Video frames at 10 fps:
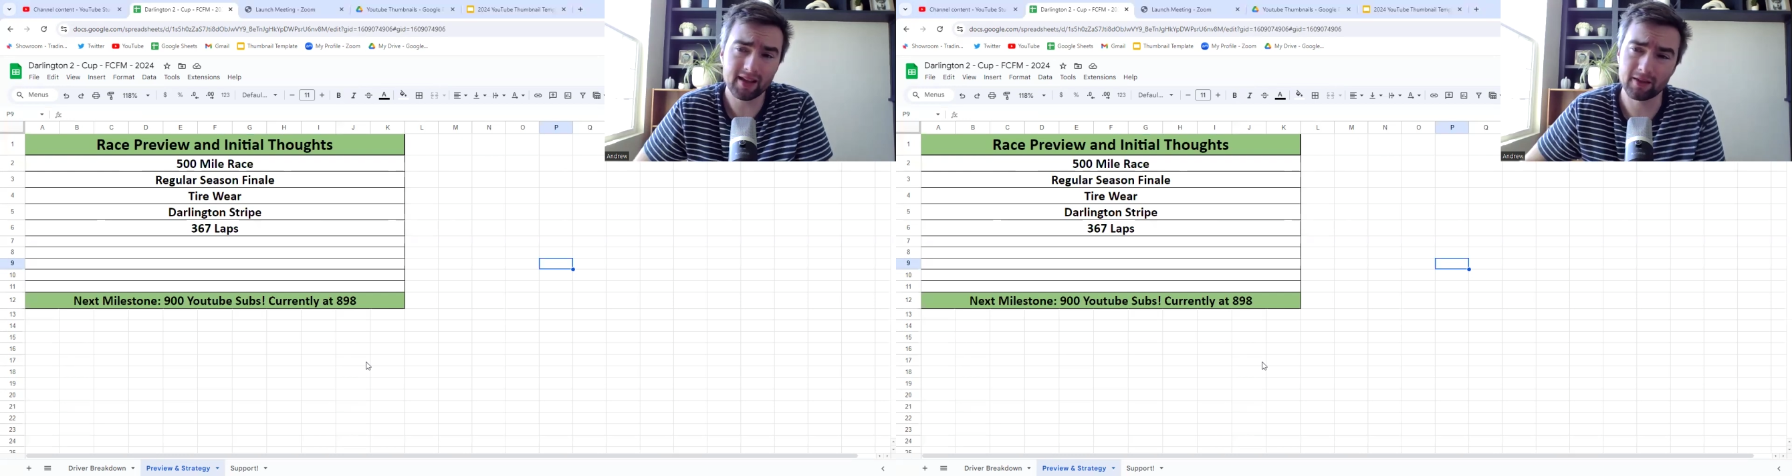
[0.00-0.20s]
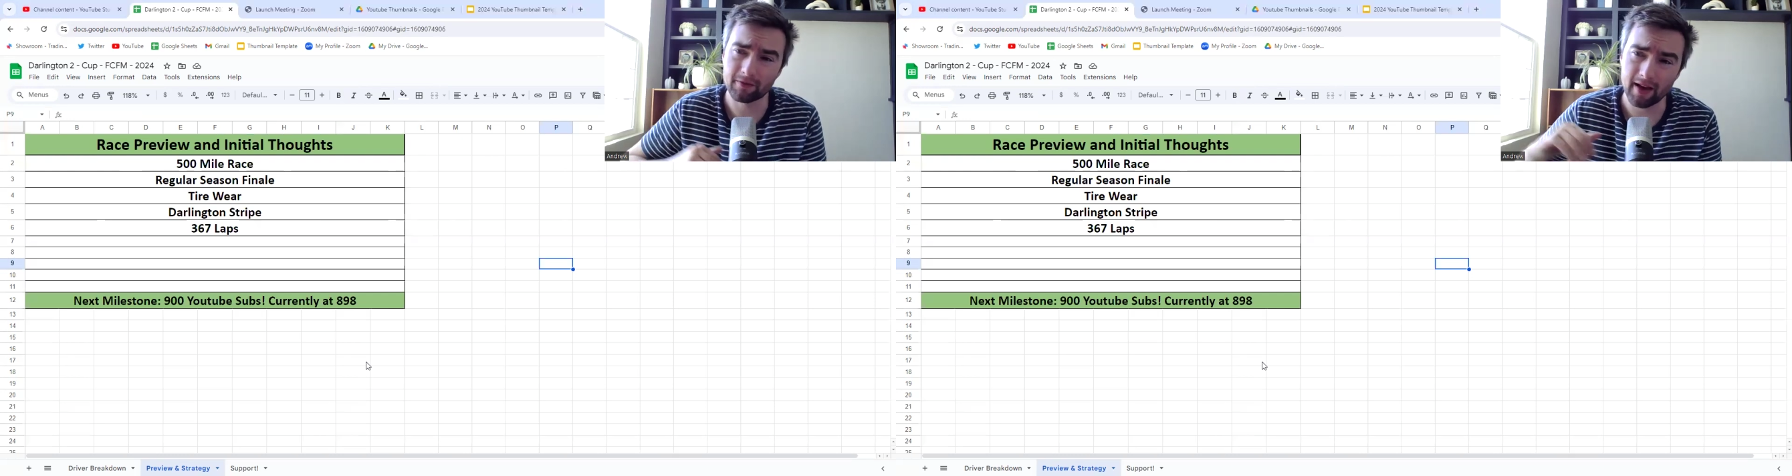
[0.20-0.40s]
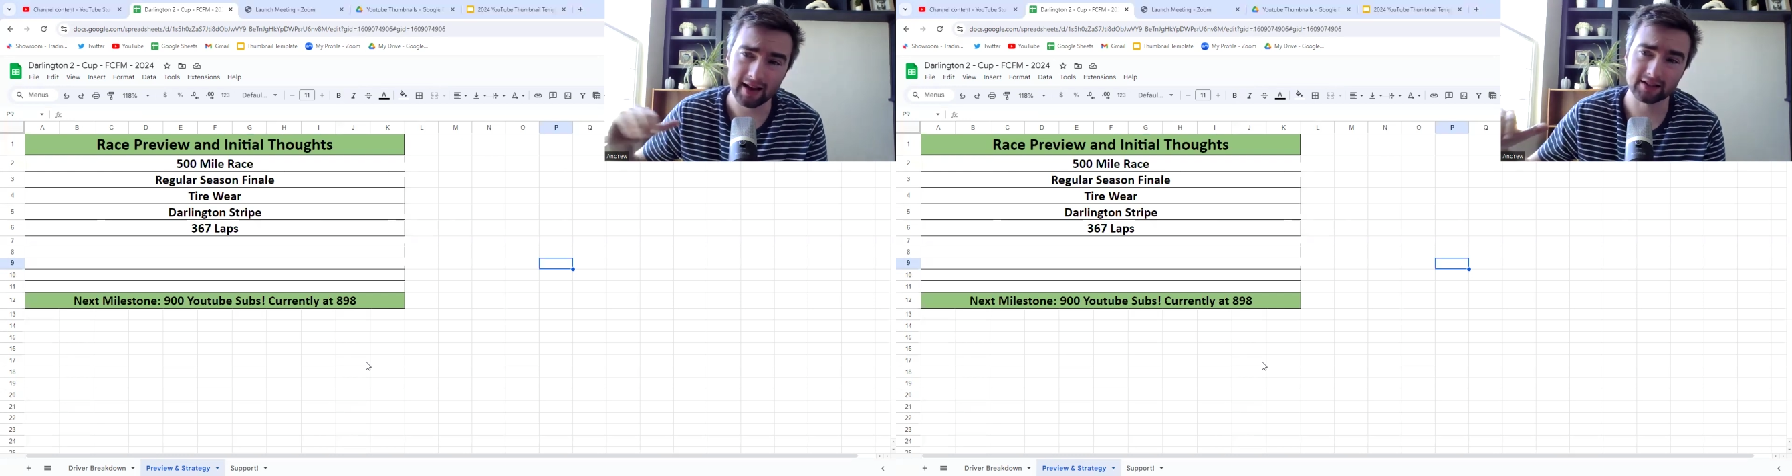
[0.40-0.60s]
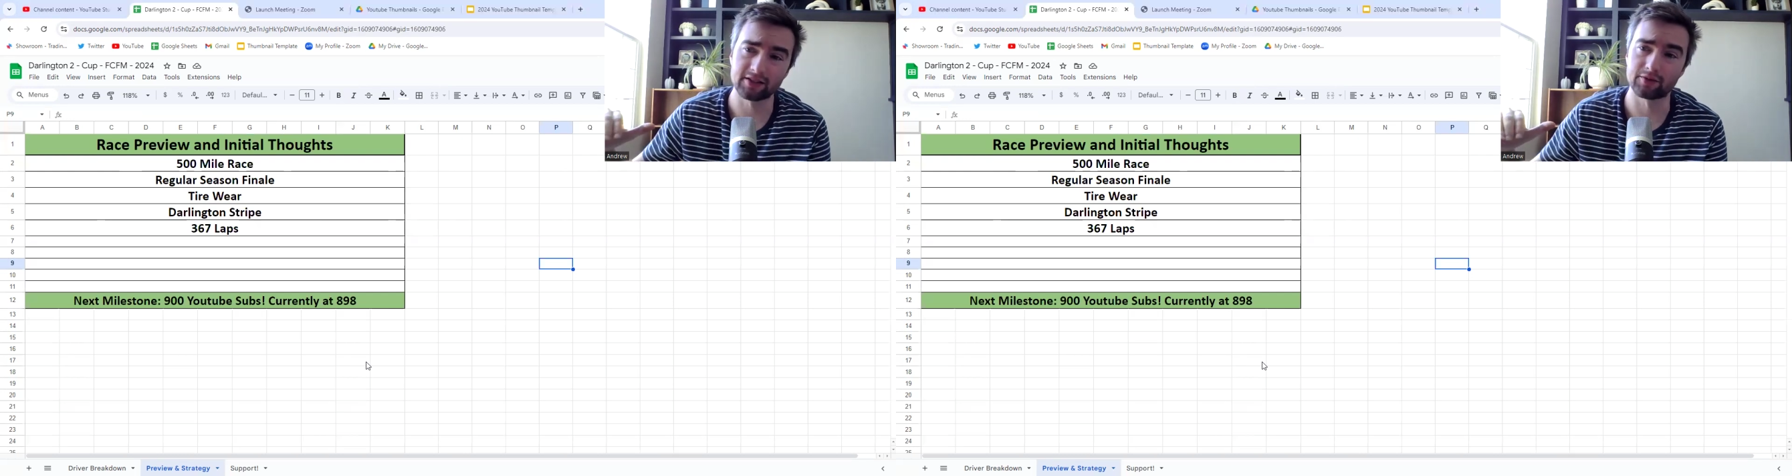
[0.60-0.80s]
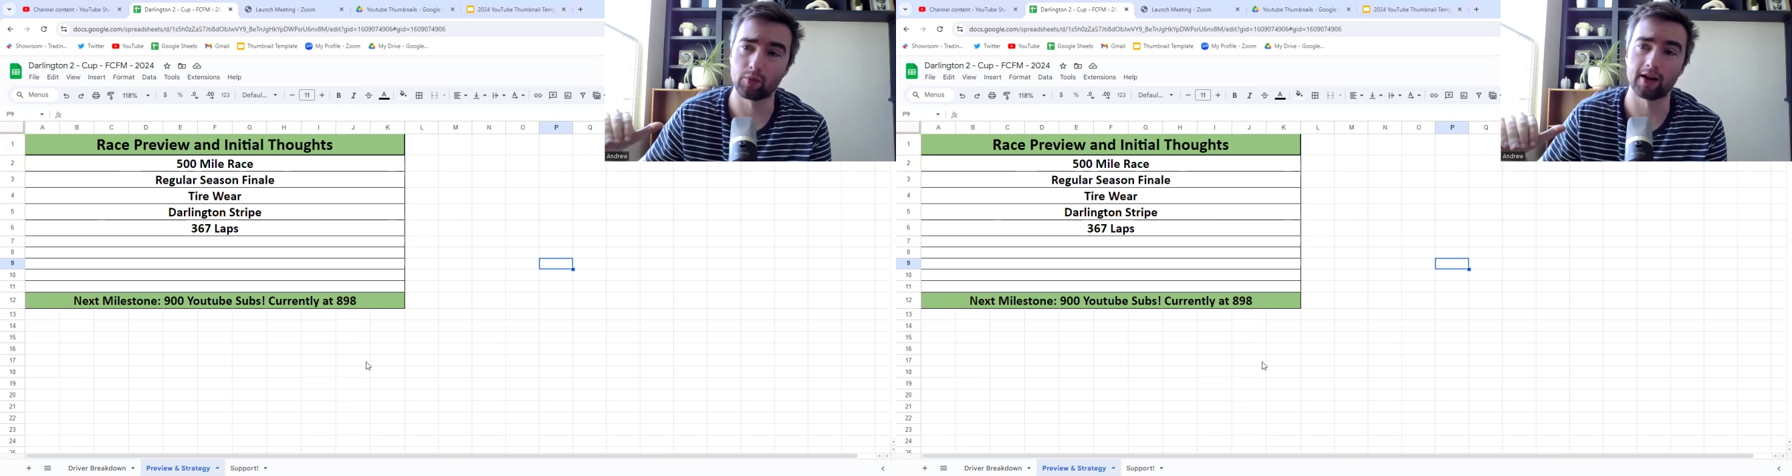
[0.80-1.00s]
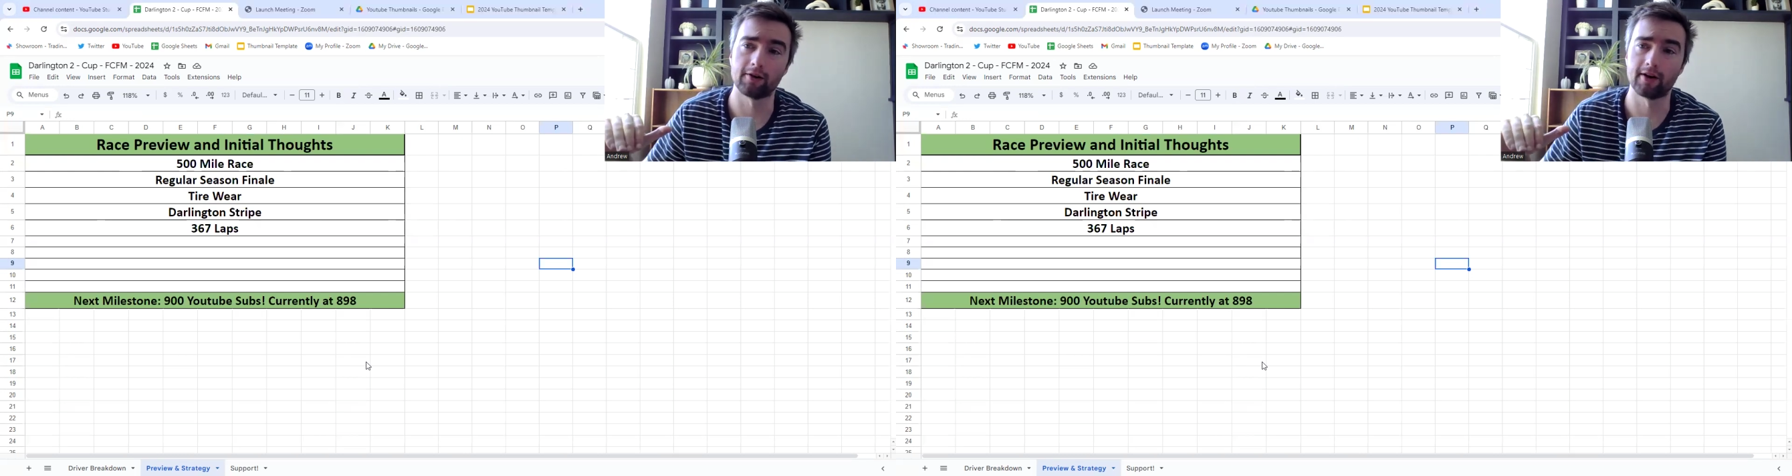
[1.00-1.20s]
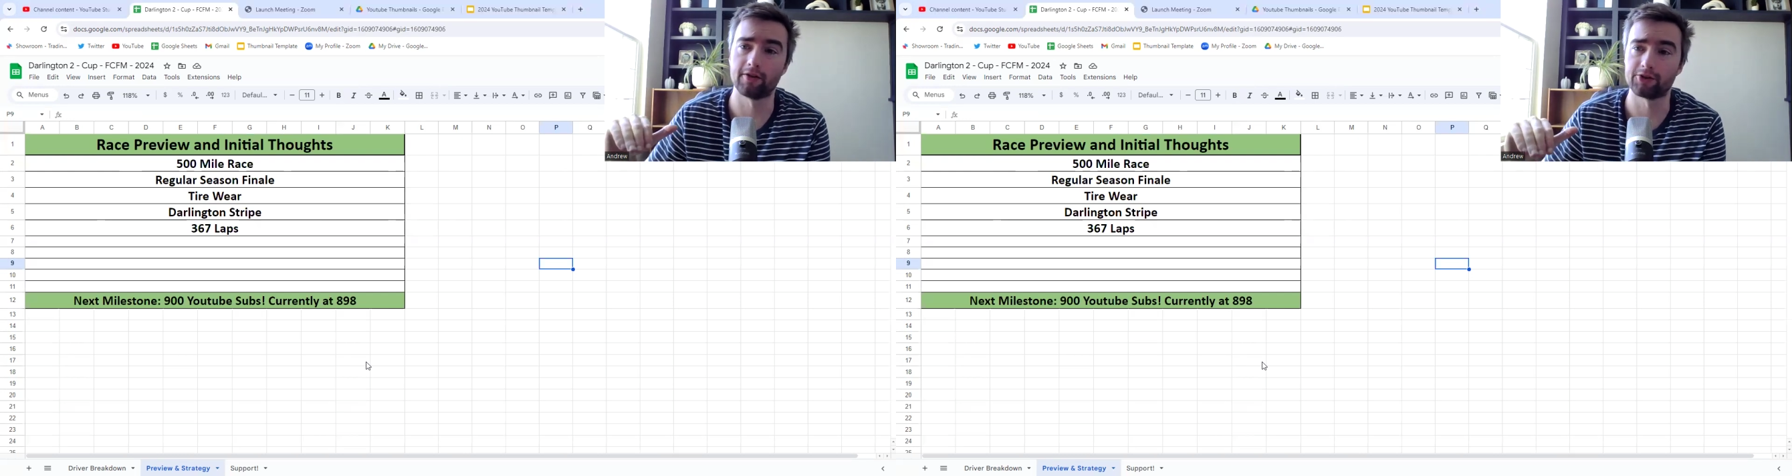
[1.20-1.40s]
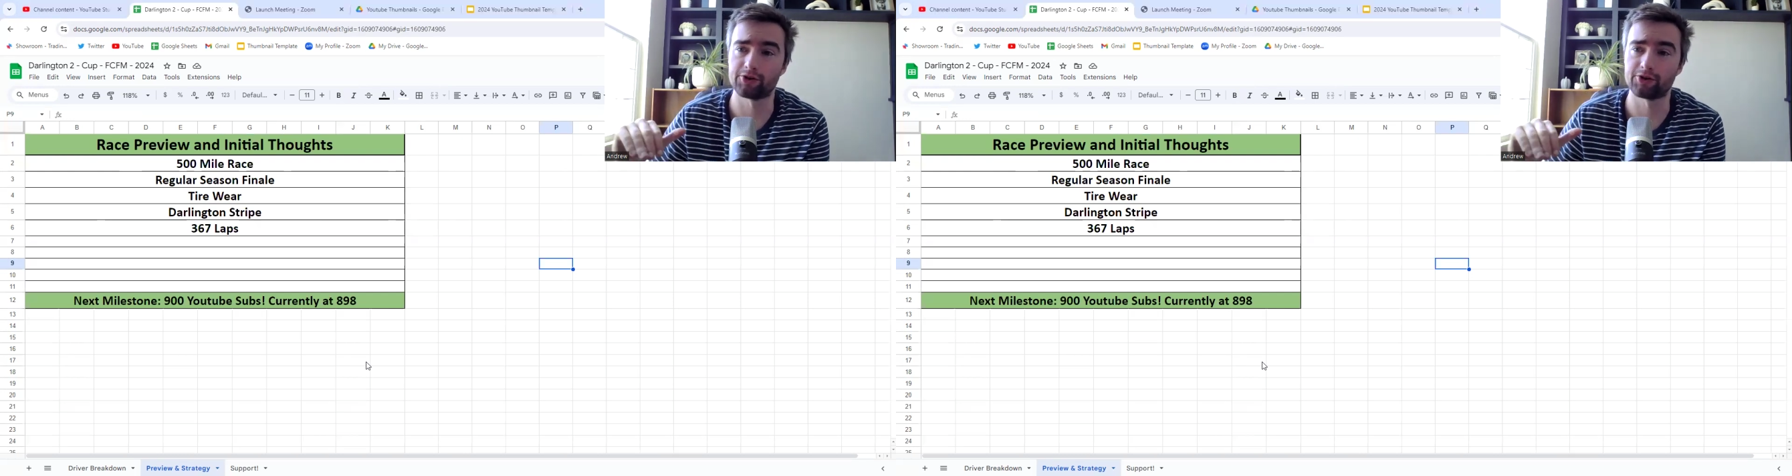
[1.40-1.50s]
The fastest way around this